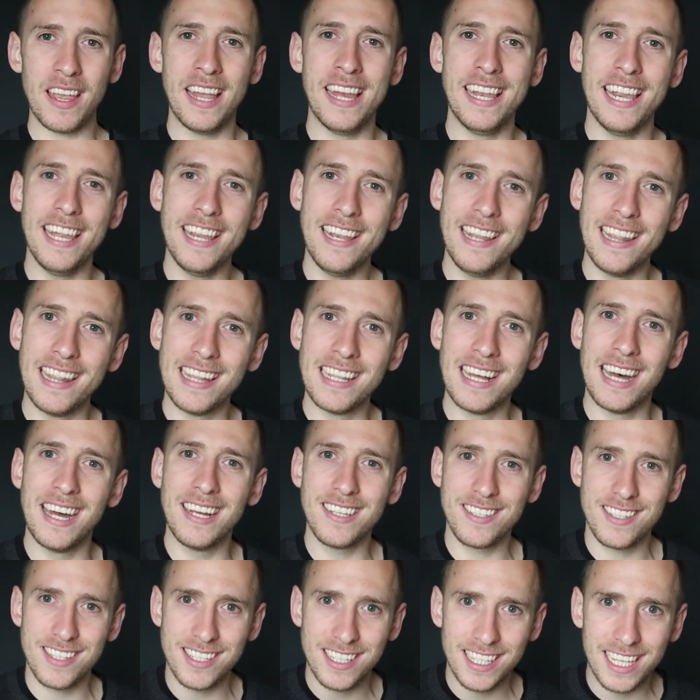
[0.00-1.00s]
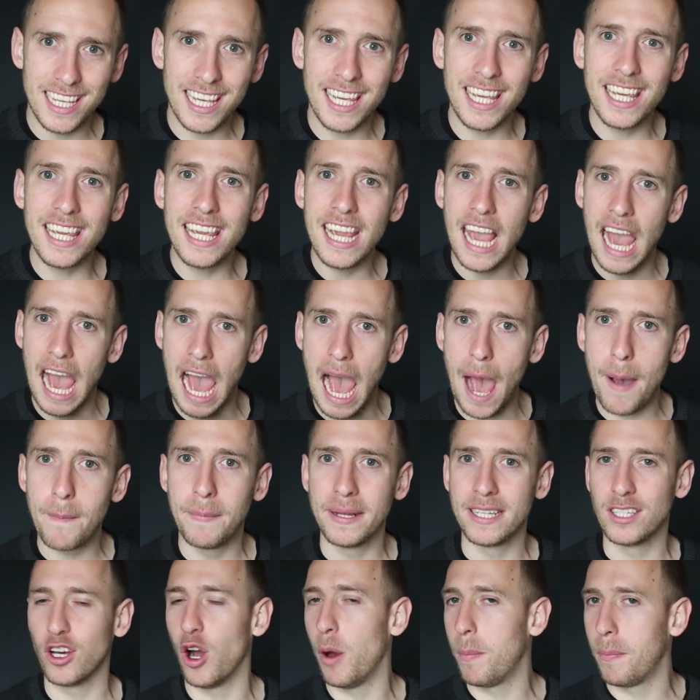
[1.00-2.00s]
And then the last key
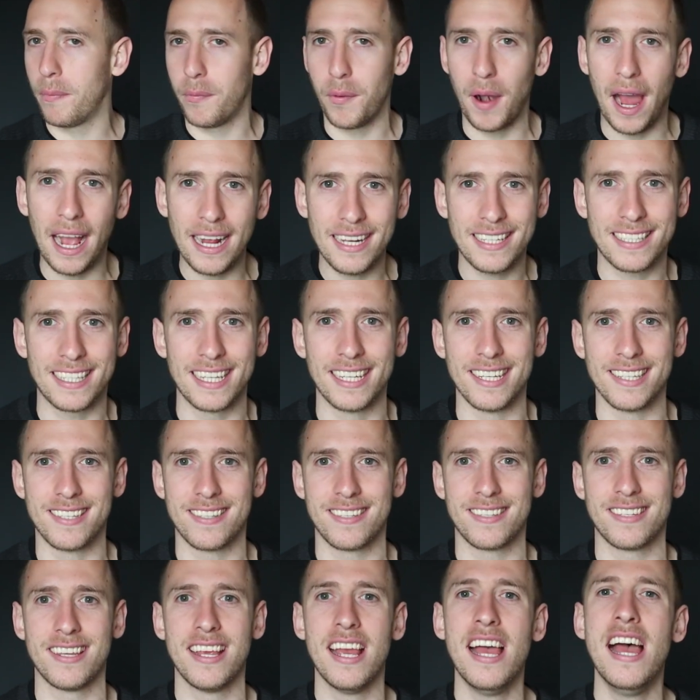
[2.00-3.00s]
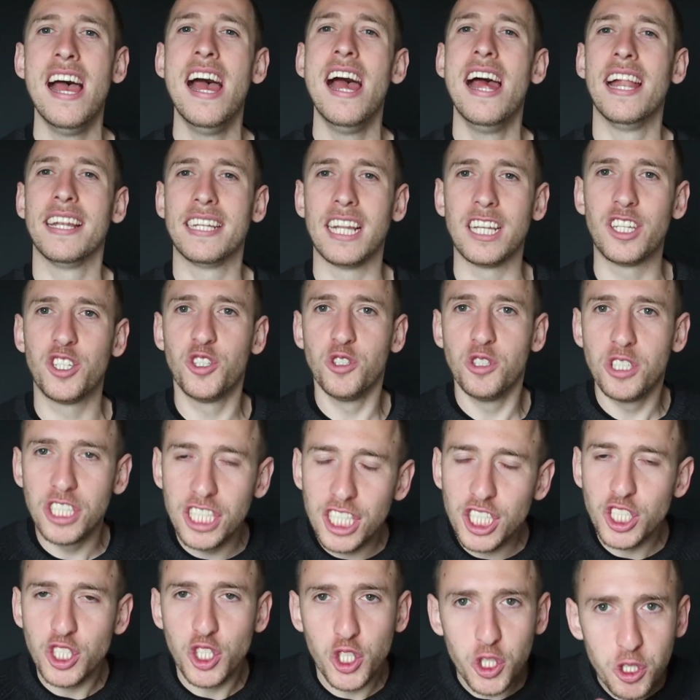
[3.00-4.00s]
habit or practice that you
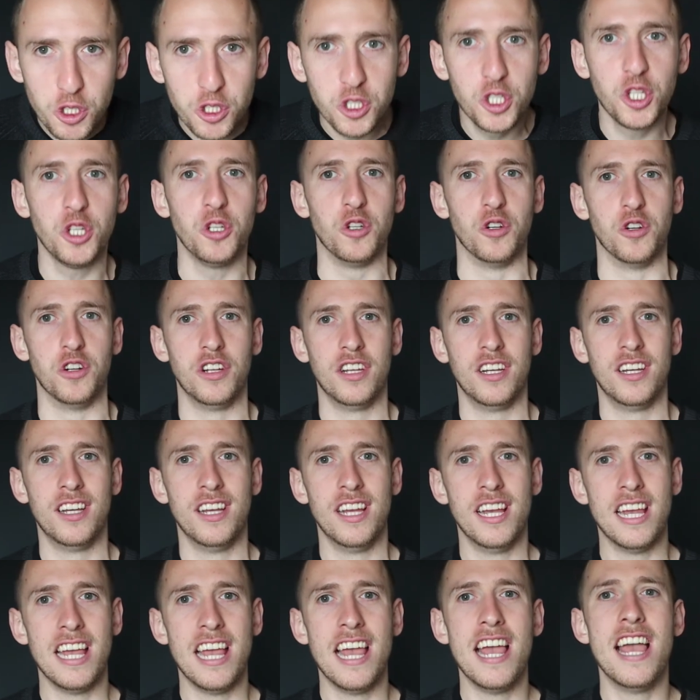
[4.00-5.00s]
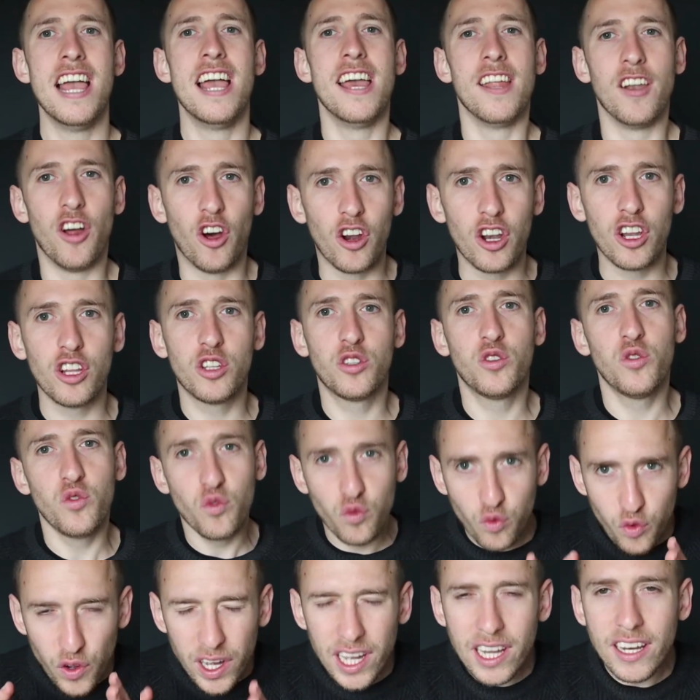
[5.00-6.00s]
need to do in order to
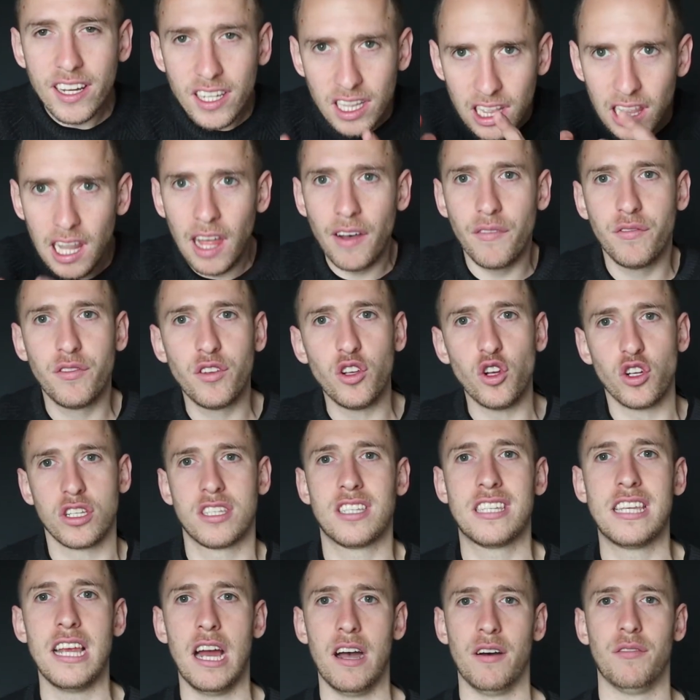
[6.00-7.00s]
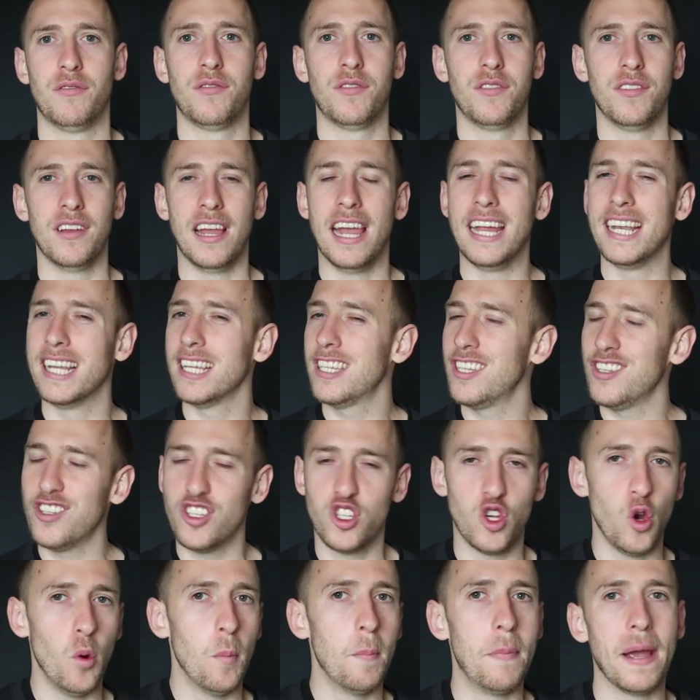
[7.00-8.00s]
really love yourself. And this is
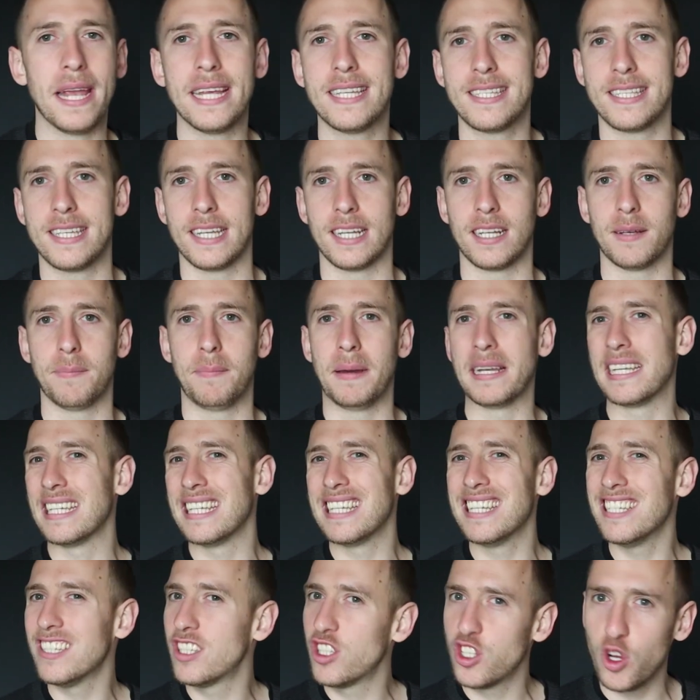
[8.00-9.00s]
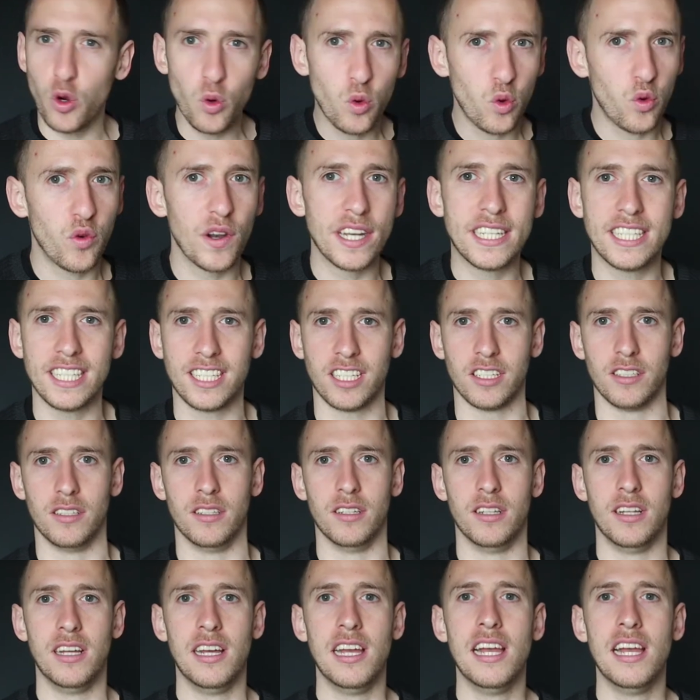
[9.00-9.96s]
so basic, but it is so critical.